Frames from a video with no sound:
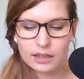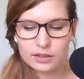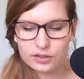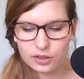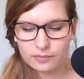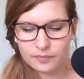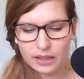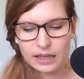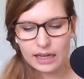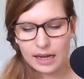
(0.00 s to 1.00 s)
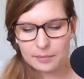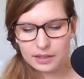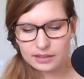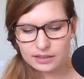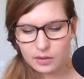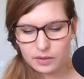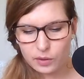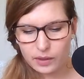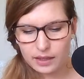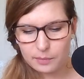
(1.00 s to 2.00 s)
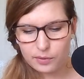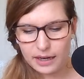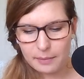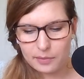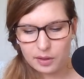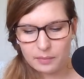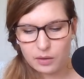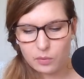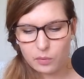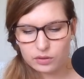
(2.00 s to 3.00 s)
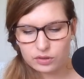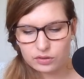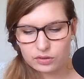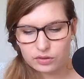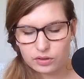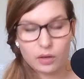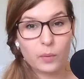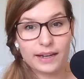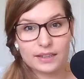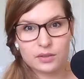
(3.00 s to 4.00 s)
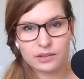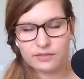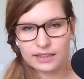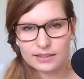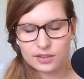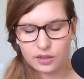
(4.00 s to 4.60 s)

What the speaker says: So I'm going to start with a quick preamble about when to invest,